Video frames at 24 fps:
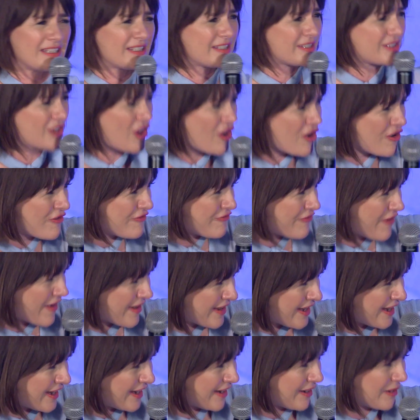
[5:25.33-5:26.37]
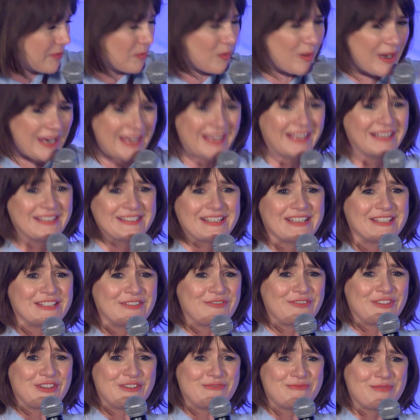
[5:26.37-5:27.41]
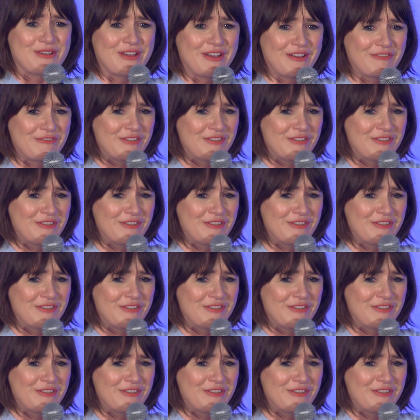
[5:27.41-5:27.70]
So funny. Wicked sense of humor.